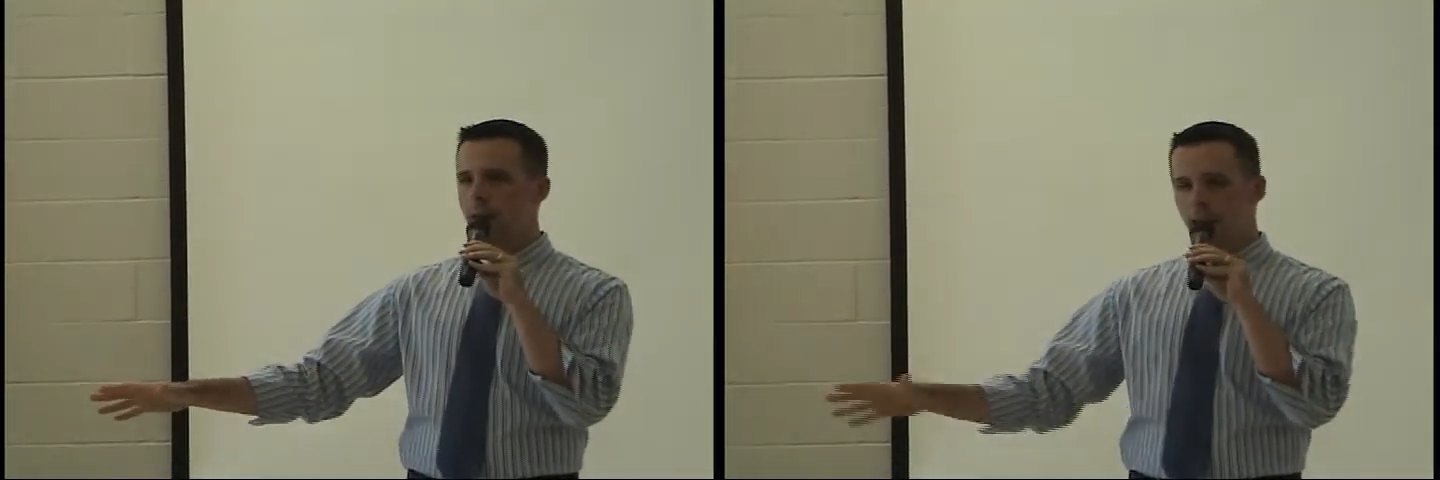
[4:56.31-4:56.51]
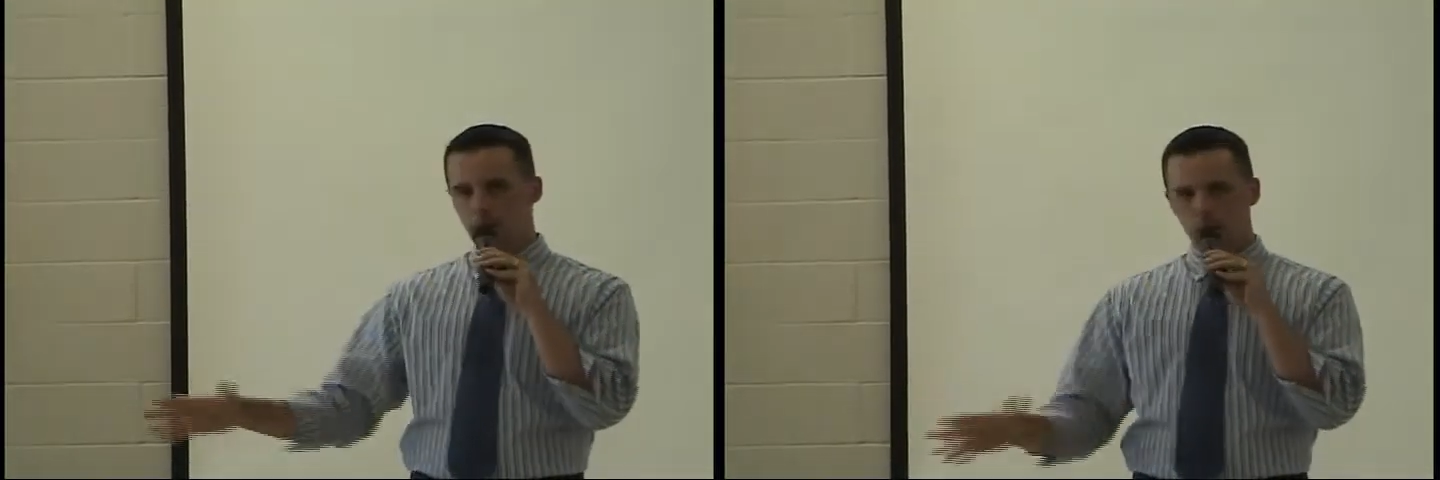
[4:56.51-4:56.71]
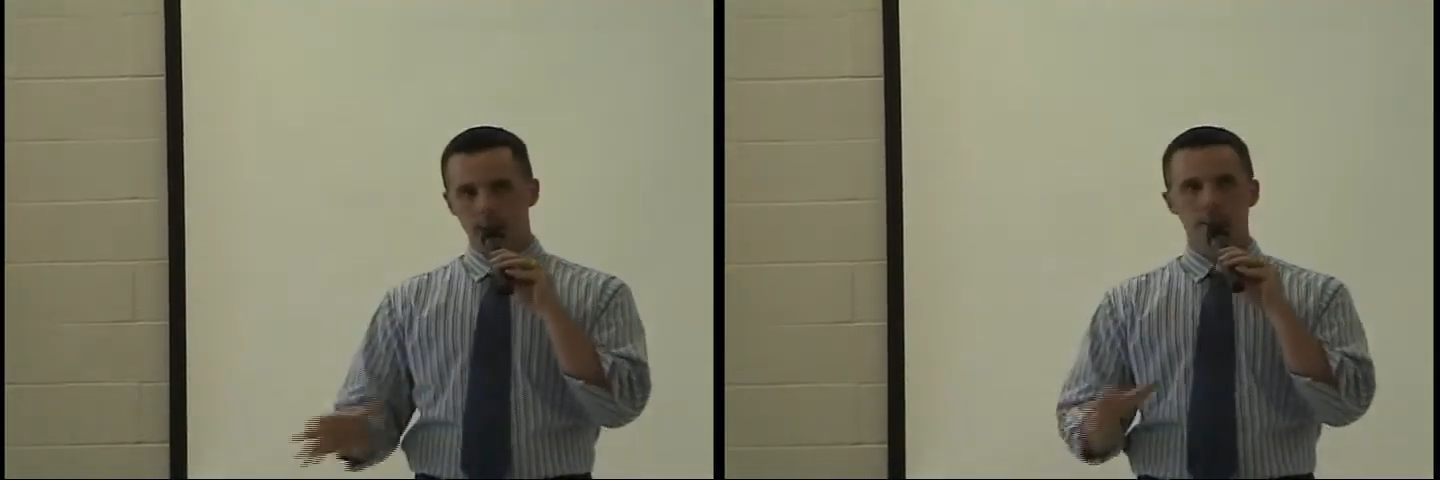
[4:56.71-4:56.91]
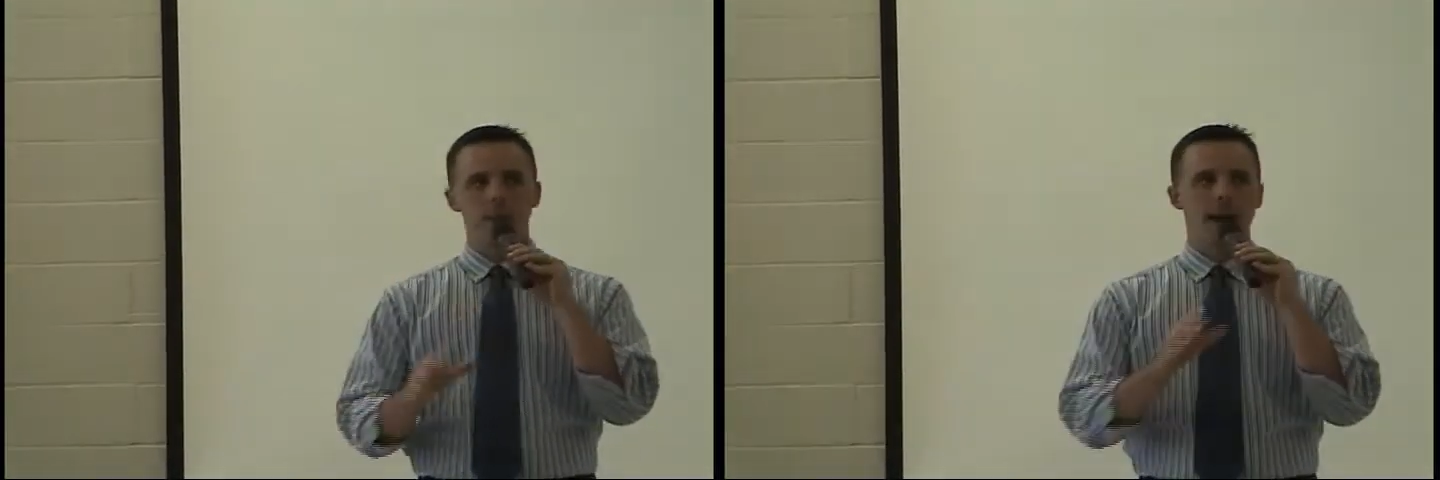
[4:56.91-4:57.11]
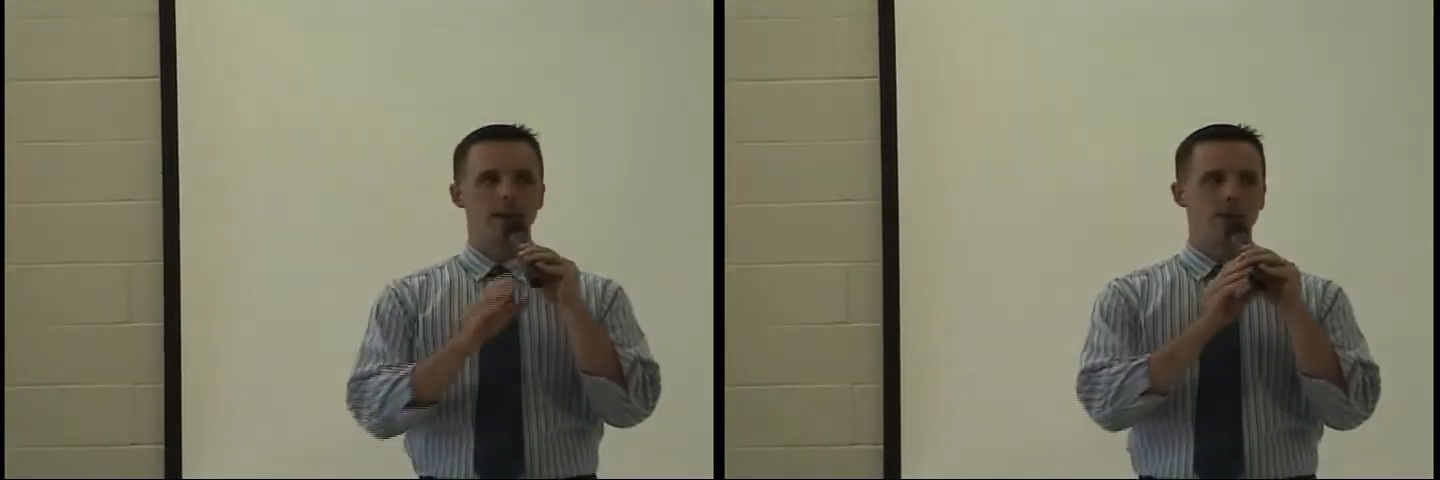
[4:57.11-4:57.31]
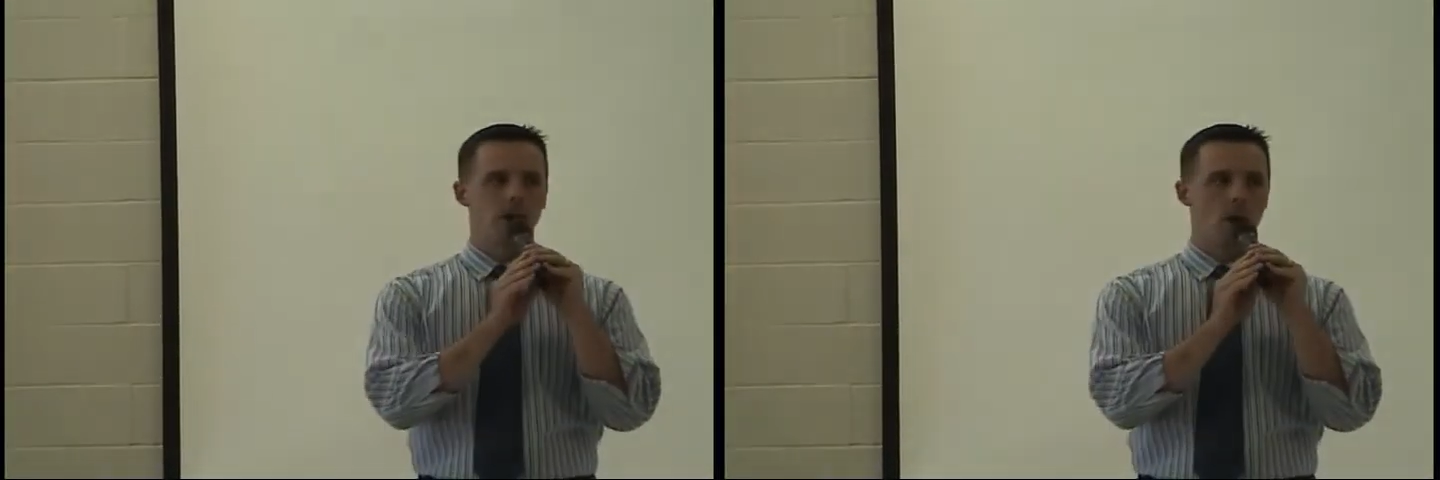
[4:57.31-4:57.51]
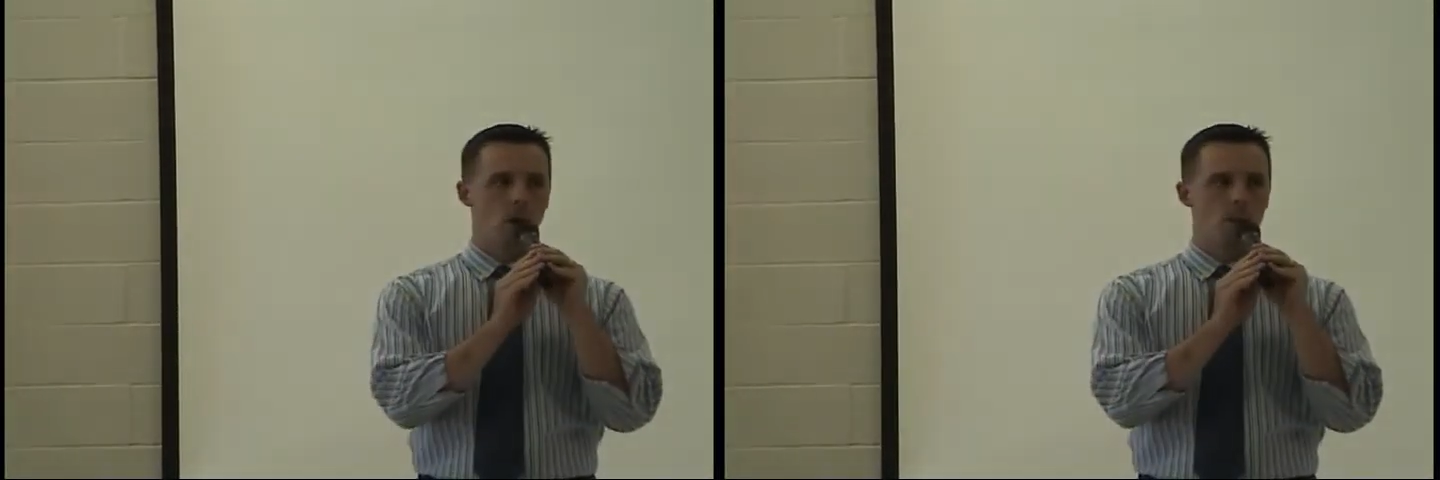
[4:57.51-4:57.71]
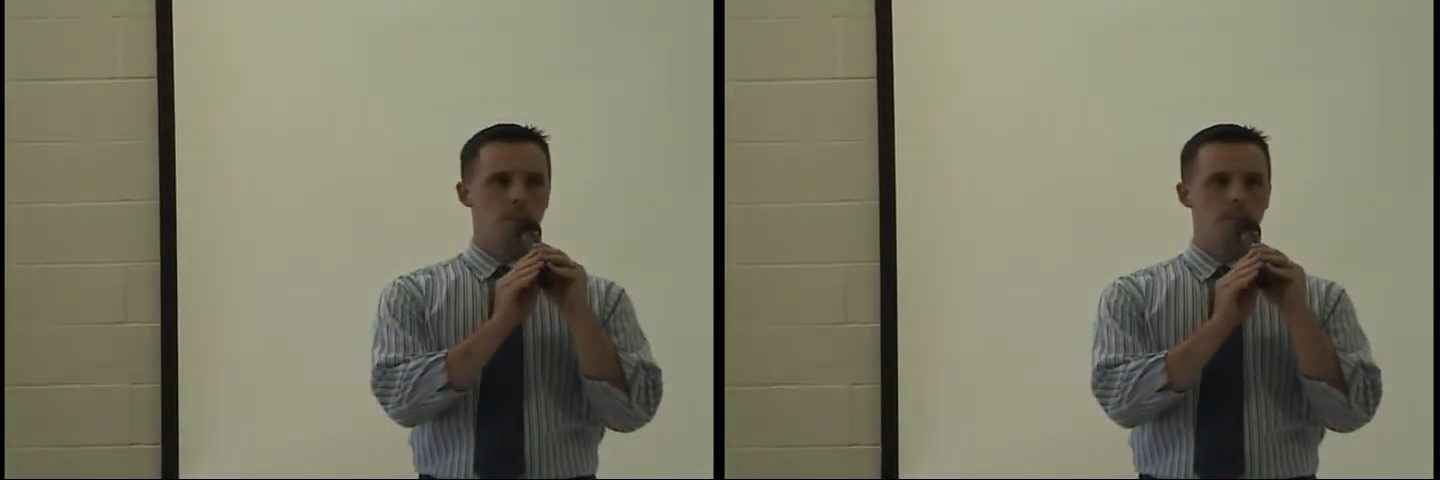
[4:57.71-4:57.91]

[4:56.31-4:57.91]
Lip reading: and bring him back to their home.